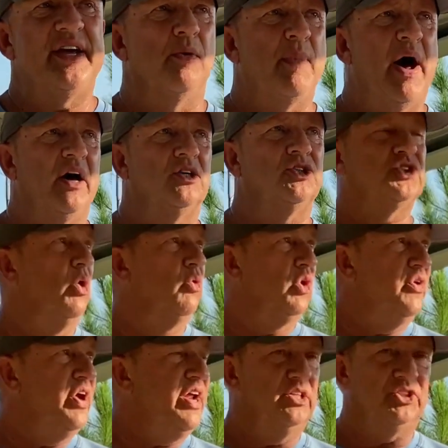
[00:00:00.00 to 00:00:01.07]
about
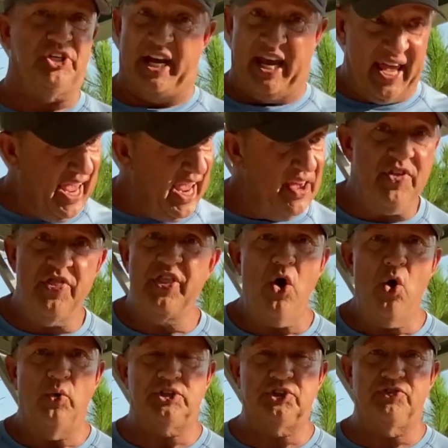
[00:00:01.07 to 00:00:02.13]
solar energy. Even
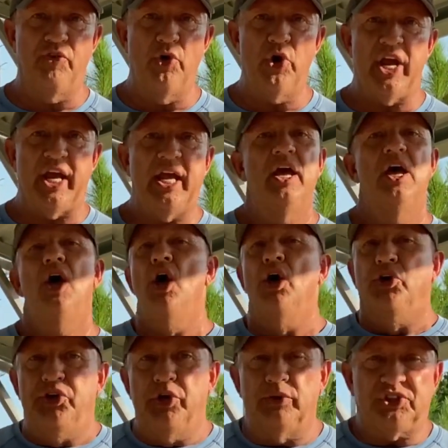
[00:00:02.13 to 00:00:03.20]
though it's free,
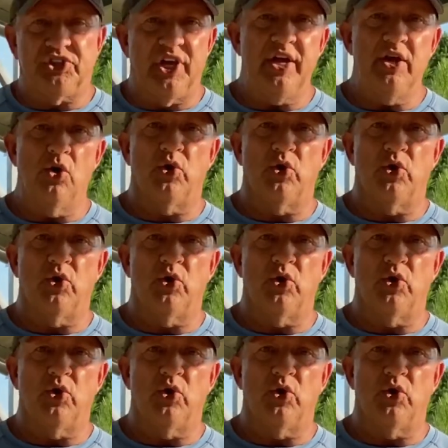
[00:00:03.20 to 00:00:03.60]
you still